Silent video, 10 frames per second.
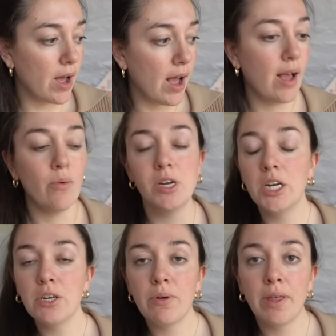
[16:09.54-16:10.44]
I wanted
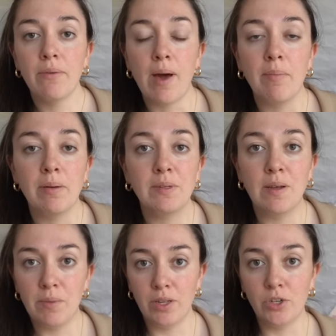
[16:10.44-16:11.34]
to quickly wrap up
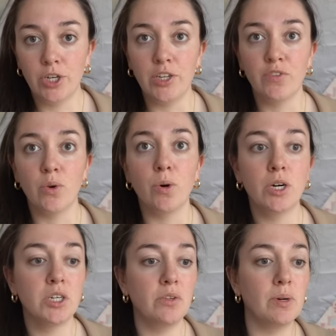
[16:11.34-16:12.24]
some of those transfer
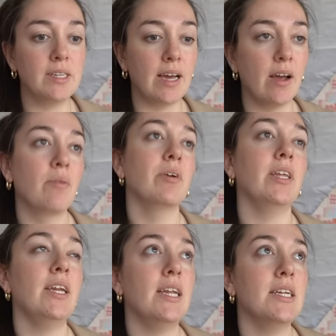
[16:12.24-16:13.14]
orders, the ones that I
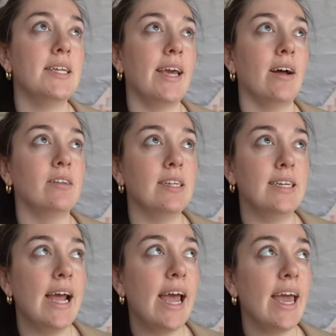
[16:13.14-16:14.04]
really needed to get out
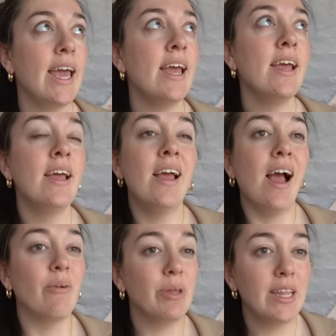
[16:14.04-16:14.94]
today.
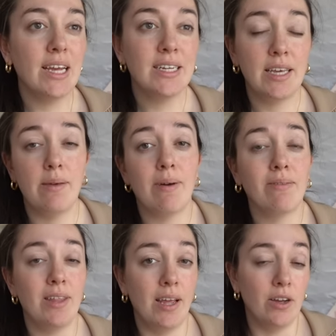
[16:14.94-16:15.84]
I really like to keep
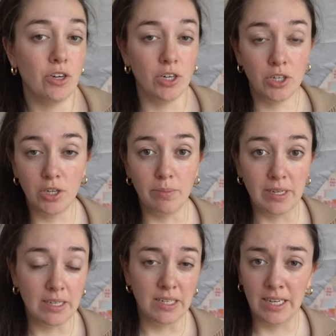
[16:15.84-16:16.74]
everything under a 2
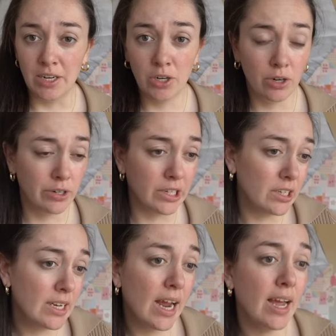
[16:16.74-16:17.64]
business day
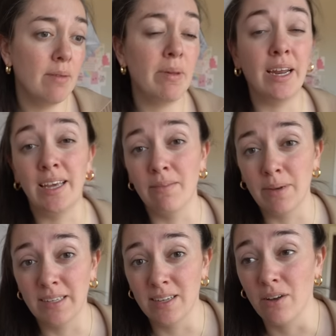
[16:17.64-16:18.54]
turnaround time, but I give
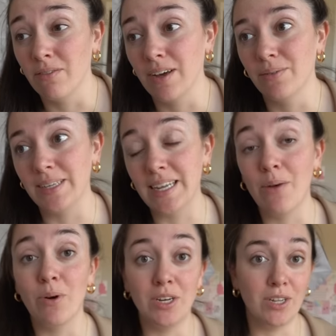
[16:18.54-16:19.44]
myself, we say
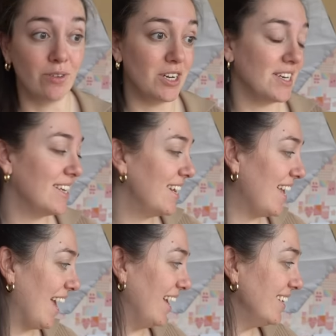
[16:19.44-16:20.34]
1 to 3 just in
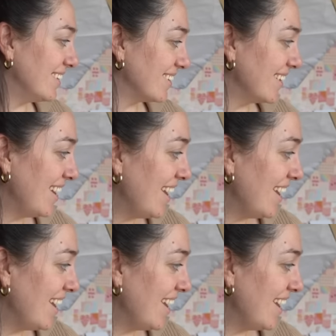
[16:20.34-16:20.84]
case.